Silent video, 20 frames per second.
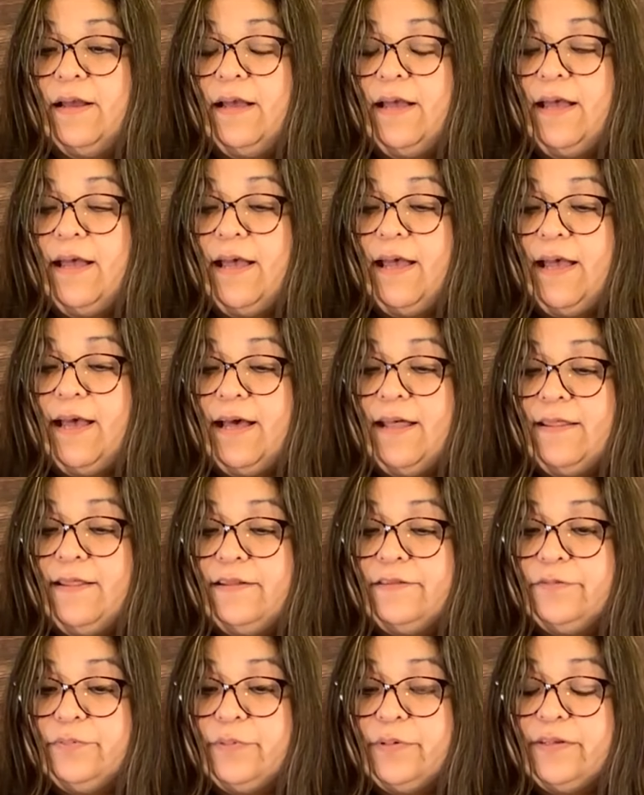And
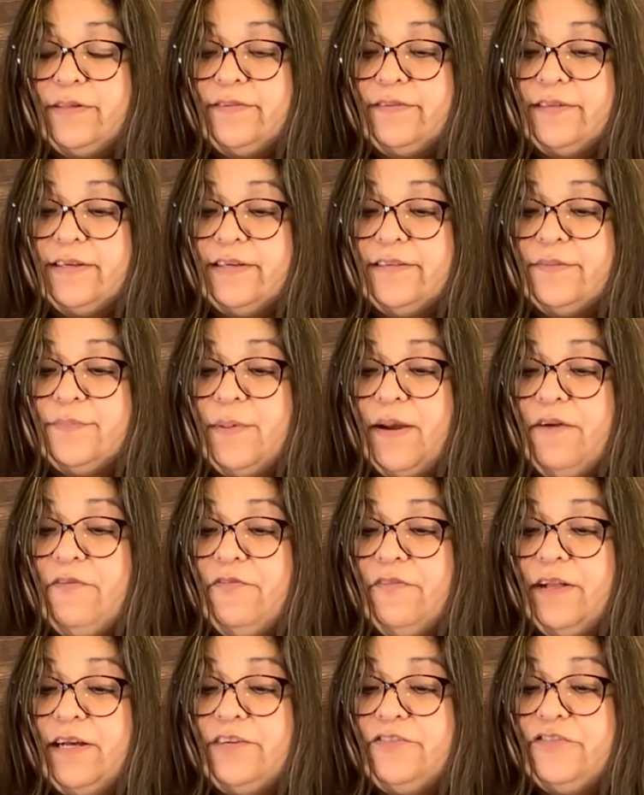this one says, "My
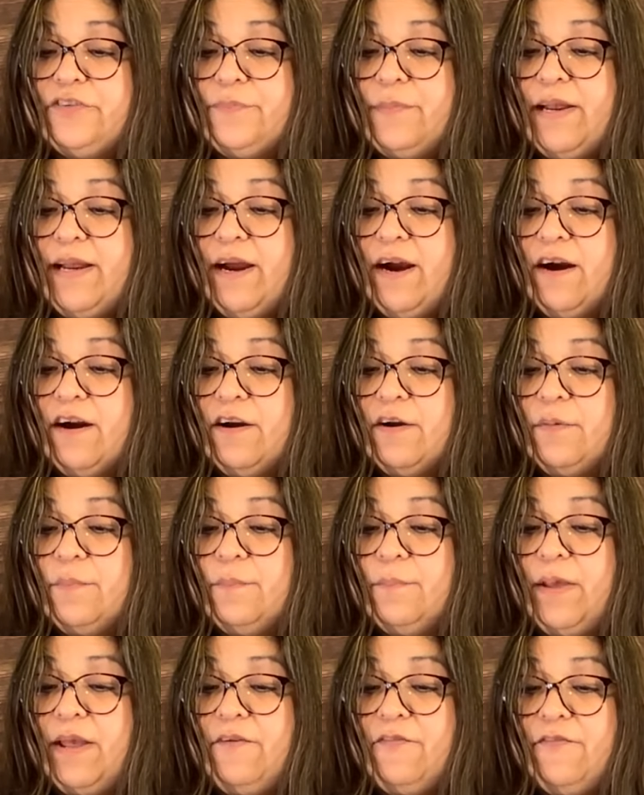flesh and my heart
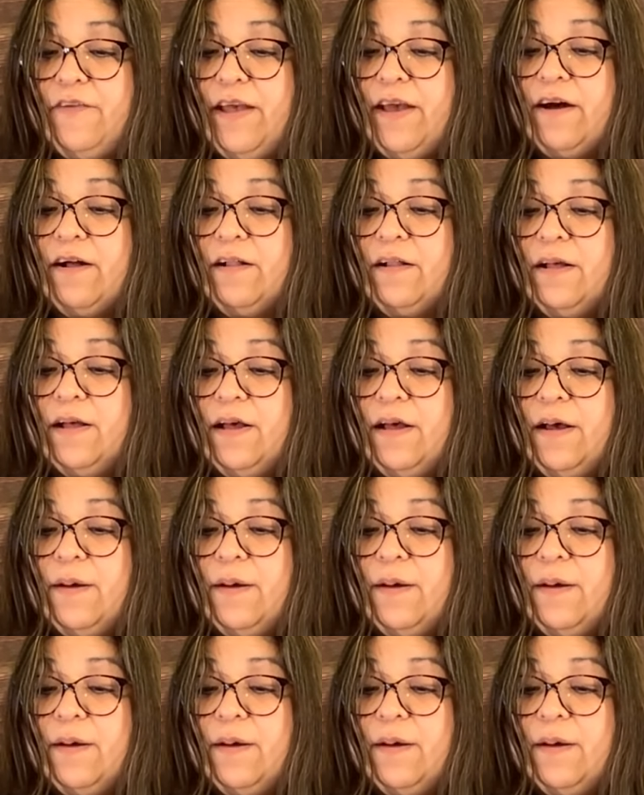may fail,